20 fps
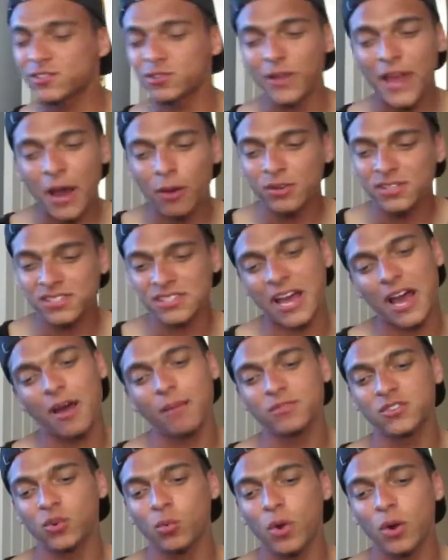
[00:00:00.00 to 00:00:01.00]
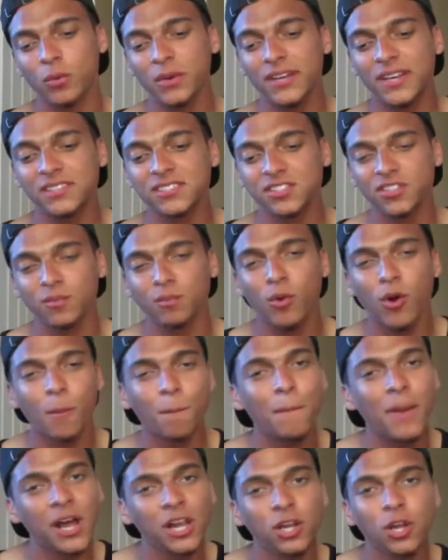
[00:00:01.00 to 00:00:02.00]
So now it's time to where we get to the more
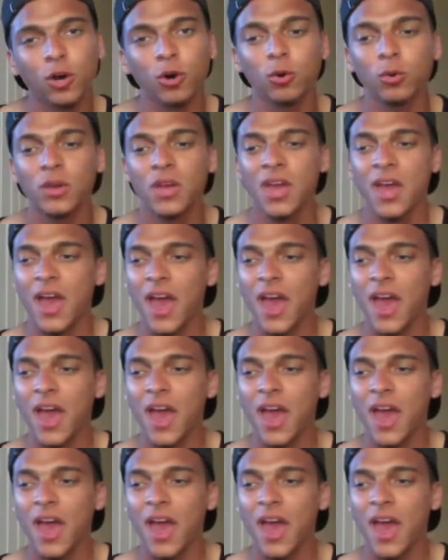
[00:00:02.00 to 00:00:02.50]
mellow